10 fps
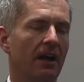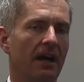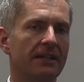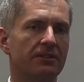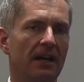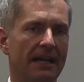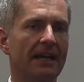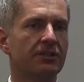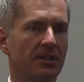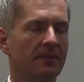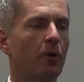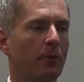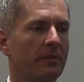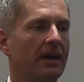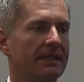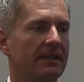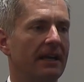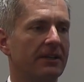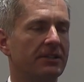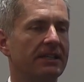I, I actually am open-minded.
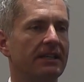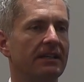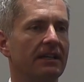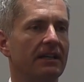I actually